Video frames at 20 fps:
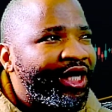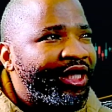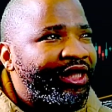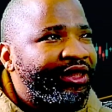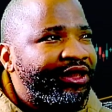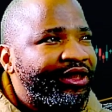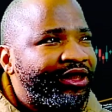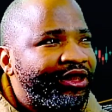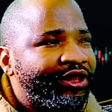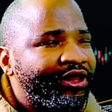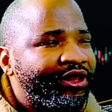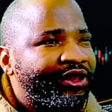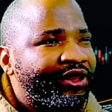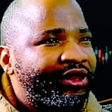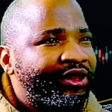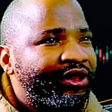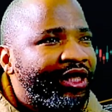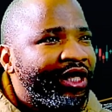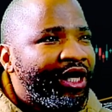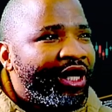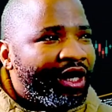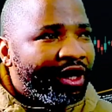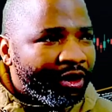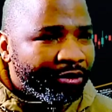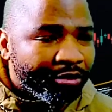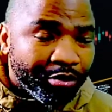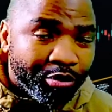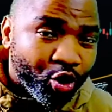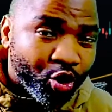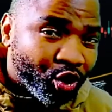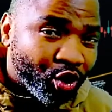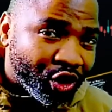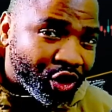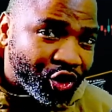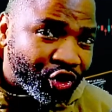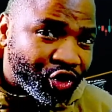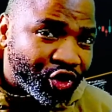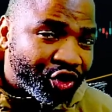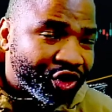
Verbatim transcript: is bullish.